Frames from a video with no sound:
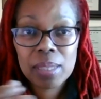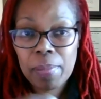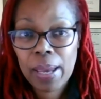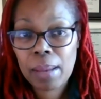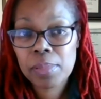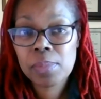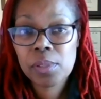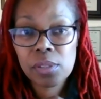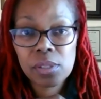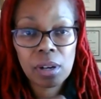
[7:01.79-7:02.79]
the PAP
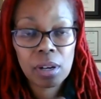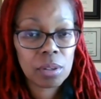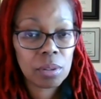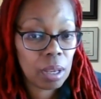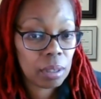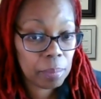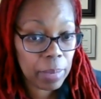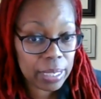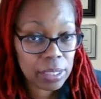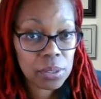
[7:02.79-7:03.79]
smears are no longer
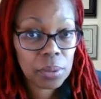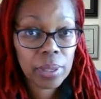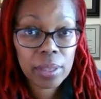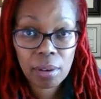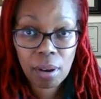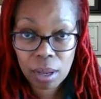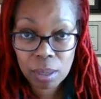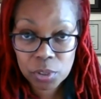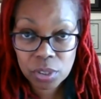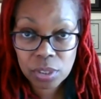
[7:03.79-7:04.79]
mandatory, they're
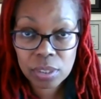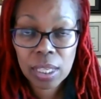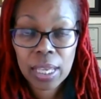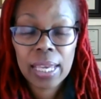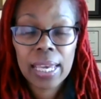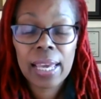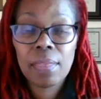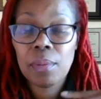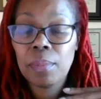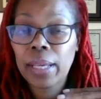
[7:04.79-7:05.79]
optional,
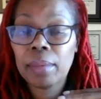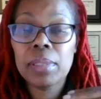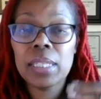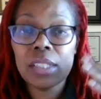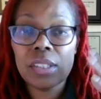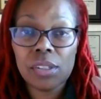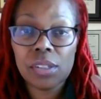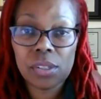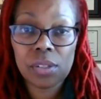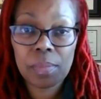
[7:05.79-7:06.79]
and the recommendation is
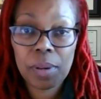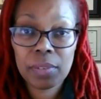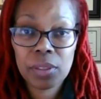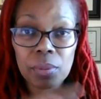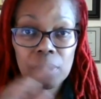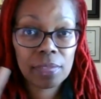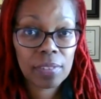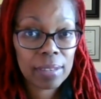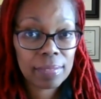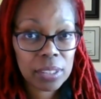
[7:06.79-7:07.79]
to do them every 3 to
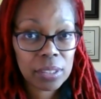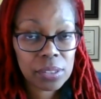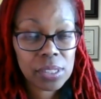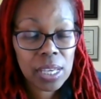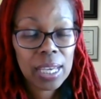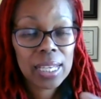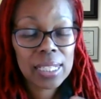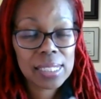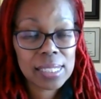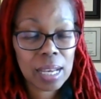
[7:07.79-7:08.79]
5 years
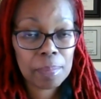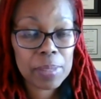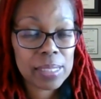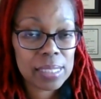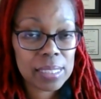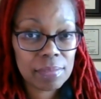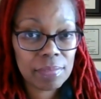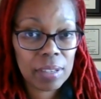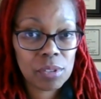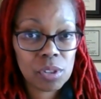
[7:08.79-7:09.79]
and to stop at
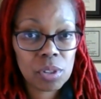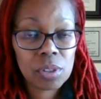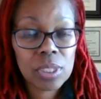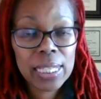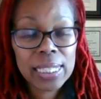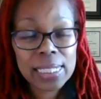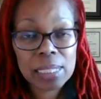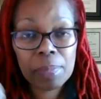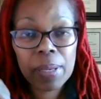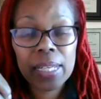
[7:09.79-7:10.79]
65 years old,
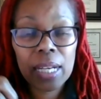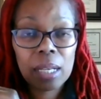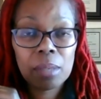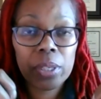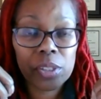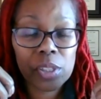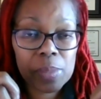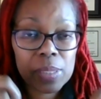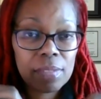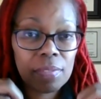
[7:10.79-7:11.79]
depending on what your
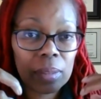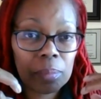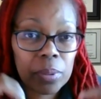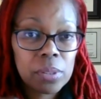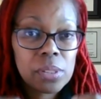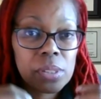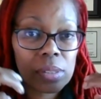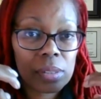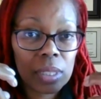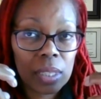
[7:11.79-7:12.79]
specific
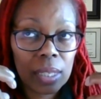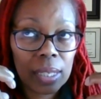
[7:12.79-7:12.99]
personal